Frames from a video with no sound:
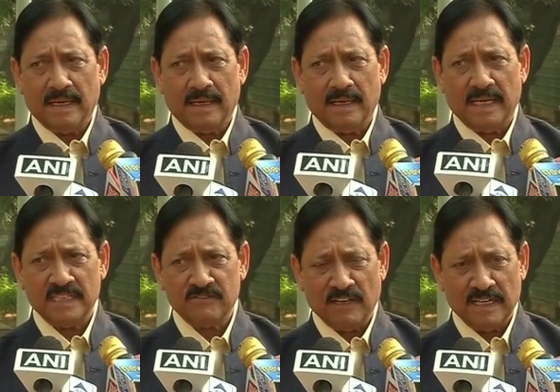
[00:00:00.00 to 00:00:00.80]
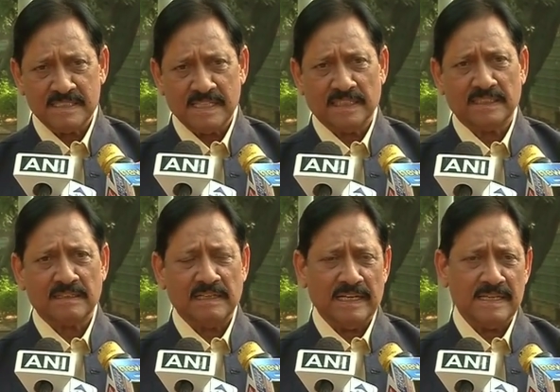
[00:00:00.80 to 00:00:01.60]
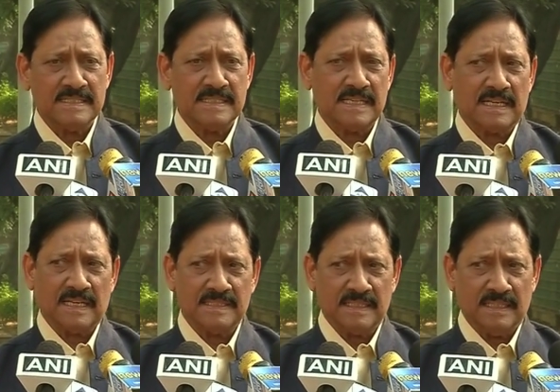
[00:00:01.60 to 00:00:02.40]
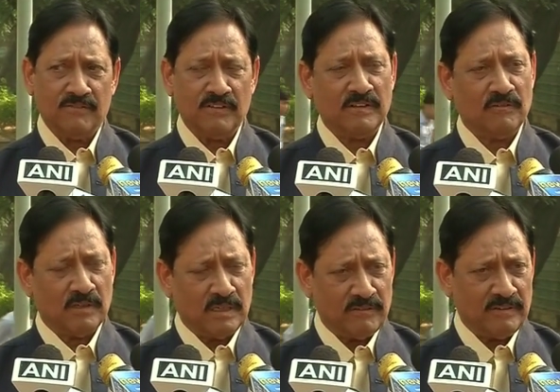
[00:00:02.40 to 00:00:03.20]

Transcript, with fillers: Uh, as far as the other clearances are concerned, we will work,